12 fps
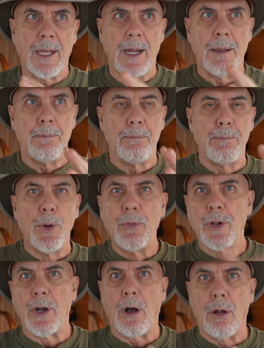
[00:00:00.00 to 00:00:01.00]
and I
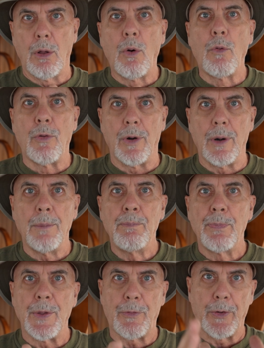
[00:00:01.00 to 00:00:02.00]
moved it all over
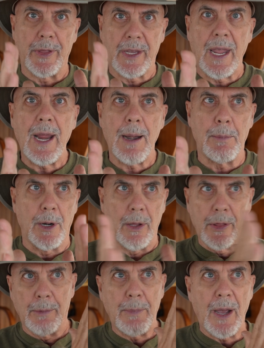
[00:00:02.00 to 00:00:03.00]
for the camera,
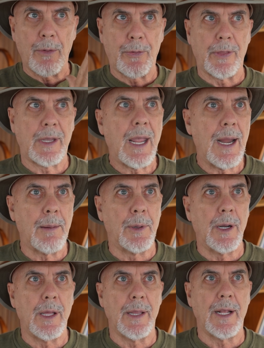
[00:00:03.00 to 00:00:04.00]
the mount for the
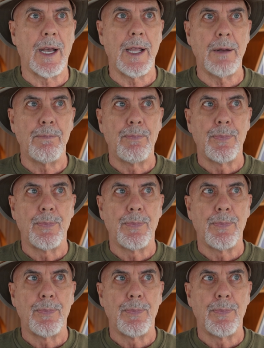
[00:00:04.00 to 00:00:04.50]
camera, and then I